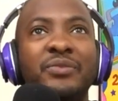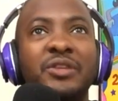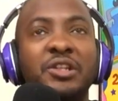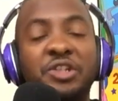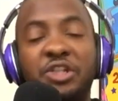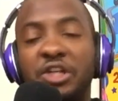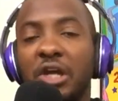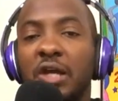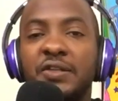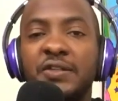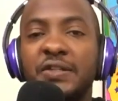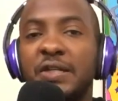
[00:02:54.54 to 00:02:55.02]

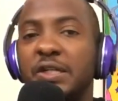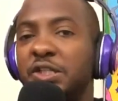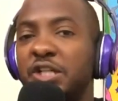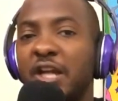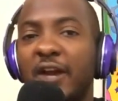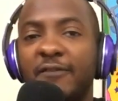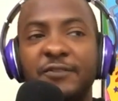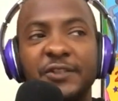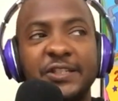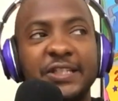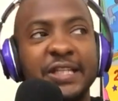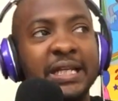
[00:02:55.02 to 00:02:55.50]
Justin
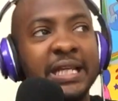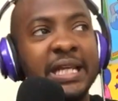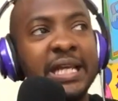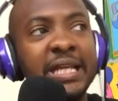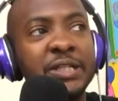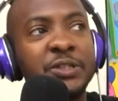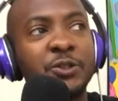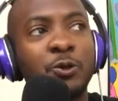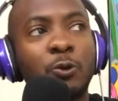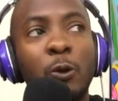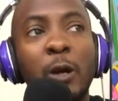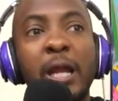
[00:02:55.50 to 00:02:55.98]
Jefferson,
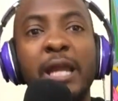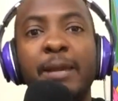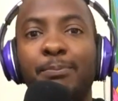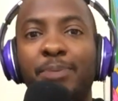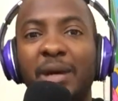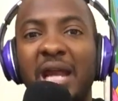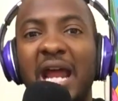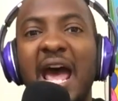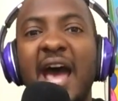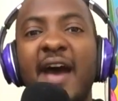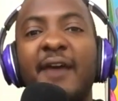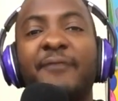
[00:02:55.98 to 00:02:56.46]
he's great.
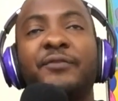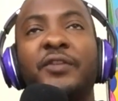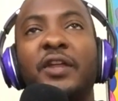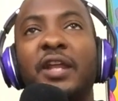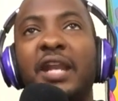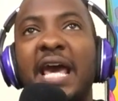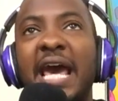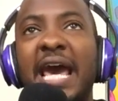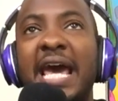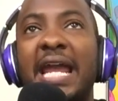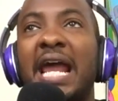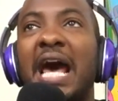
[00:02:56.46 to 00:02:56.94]
But after
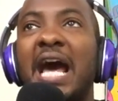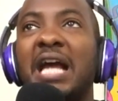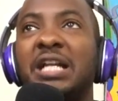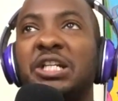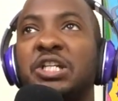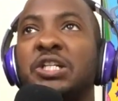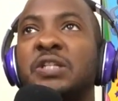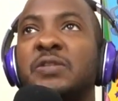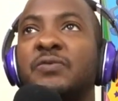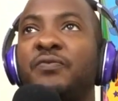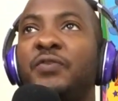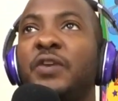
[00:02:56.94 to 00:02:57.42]
that, I
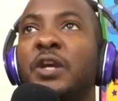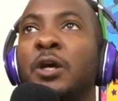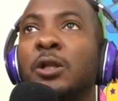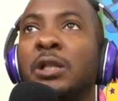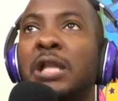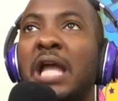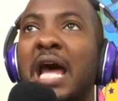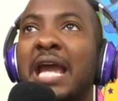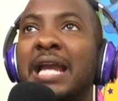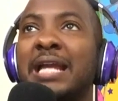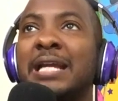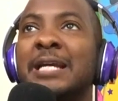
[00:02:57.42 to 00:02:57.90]
just feel
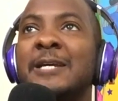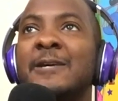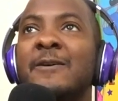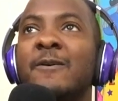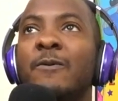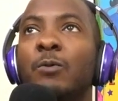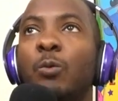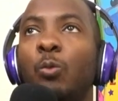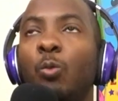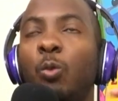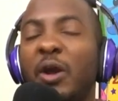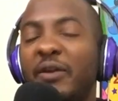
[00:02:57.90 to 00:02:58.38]
like
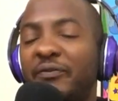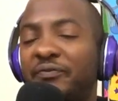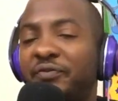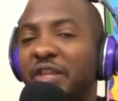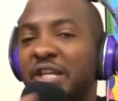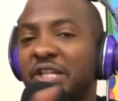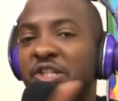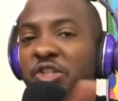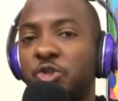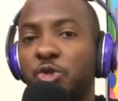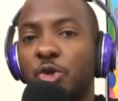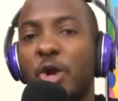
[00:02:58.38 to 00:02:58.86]
with
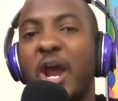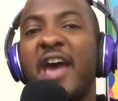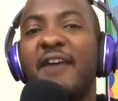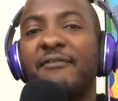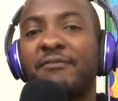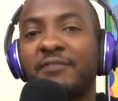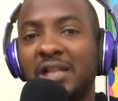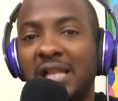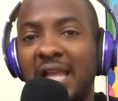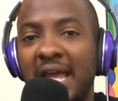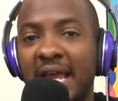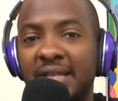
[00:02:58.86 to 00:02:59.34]
this
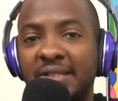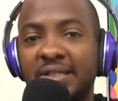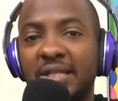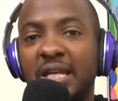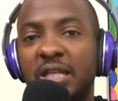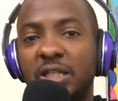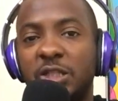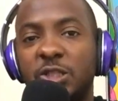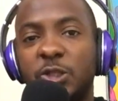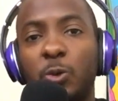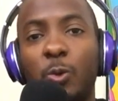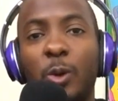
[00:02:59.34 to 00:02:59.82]
draft class
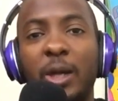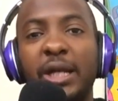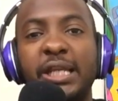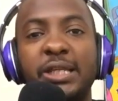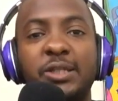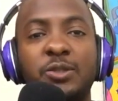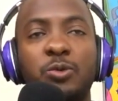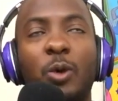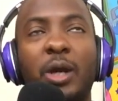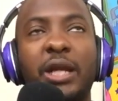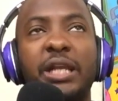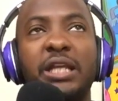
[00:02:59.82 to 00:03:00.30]
in
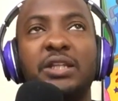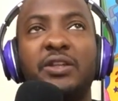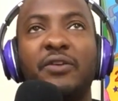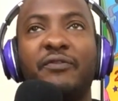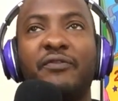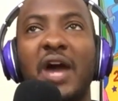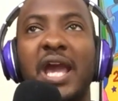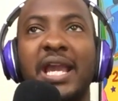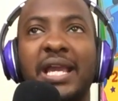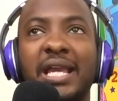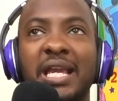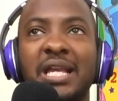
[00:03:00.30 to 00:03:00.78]
2020, the
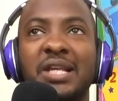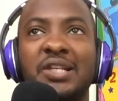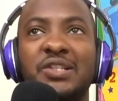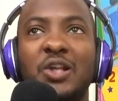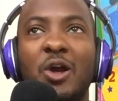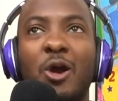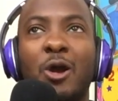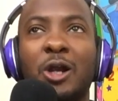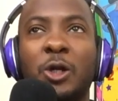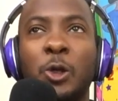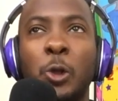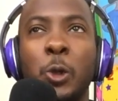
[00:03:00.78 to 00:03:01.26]
Vikings
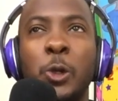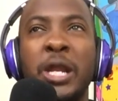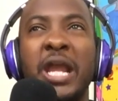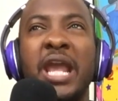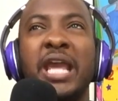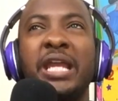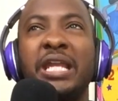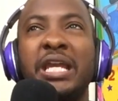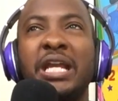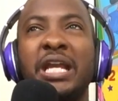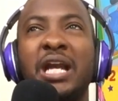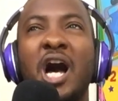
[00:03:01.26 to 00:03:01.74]
are
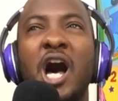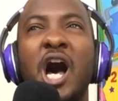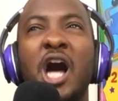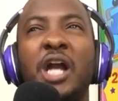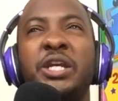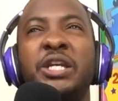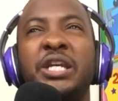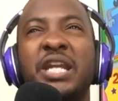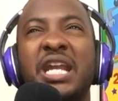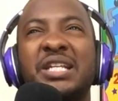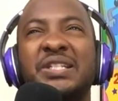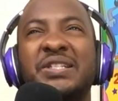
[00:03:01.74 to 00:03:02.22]
creating
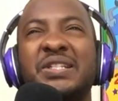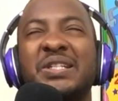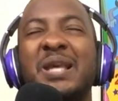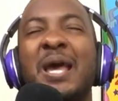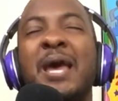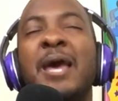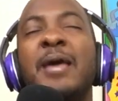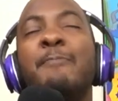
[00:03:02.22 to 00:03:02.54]
unnecessary,